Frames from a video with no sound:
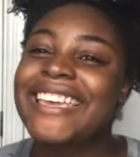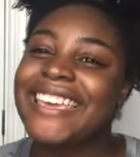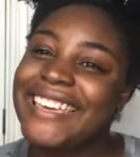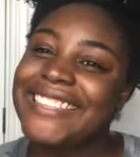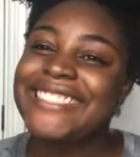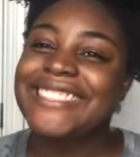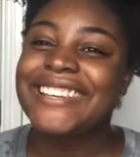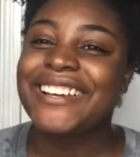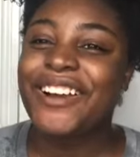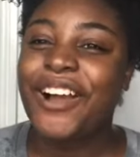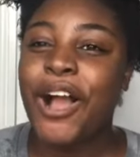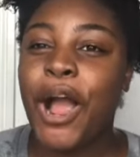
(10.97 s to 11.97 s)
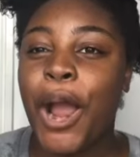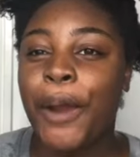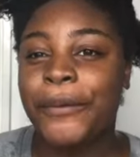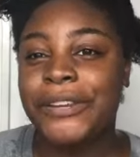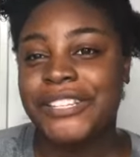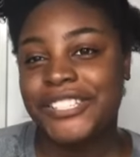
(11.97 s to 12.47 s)
It's your girl
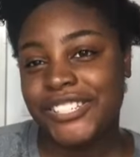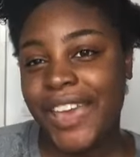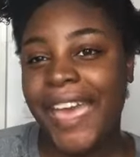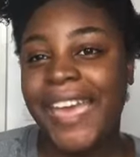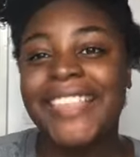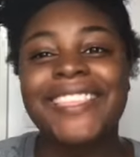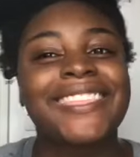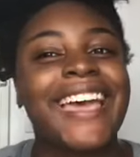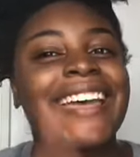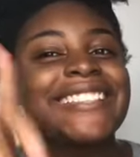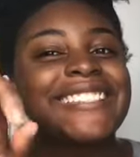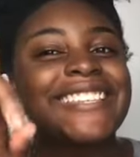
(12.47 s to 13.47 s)
Ari J, that's